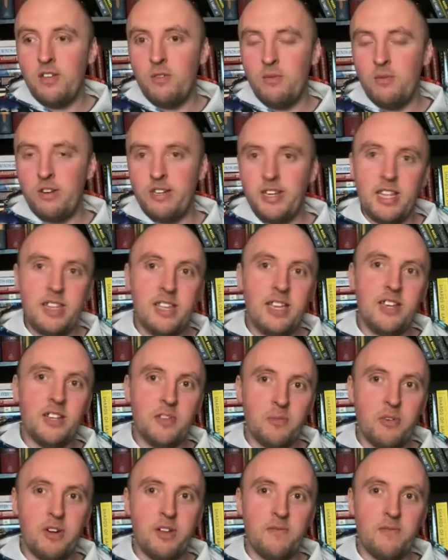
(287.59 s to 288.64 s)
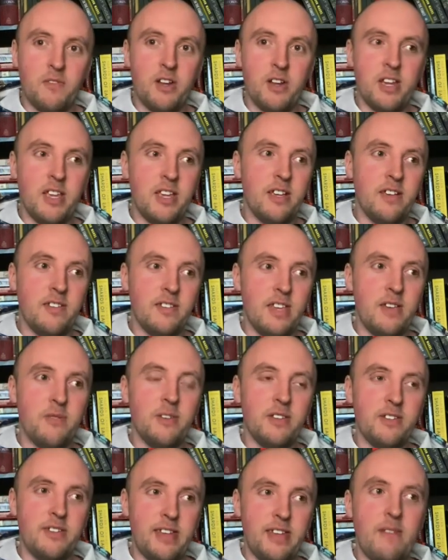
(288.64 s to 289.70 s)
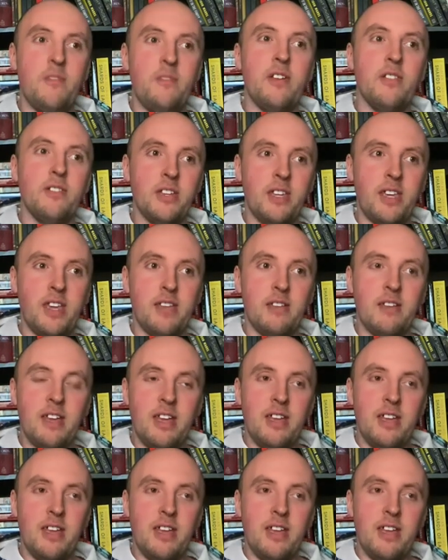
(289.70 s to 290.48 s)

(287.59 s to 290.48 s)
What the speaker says: which I think is pretty funny because he was definitely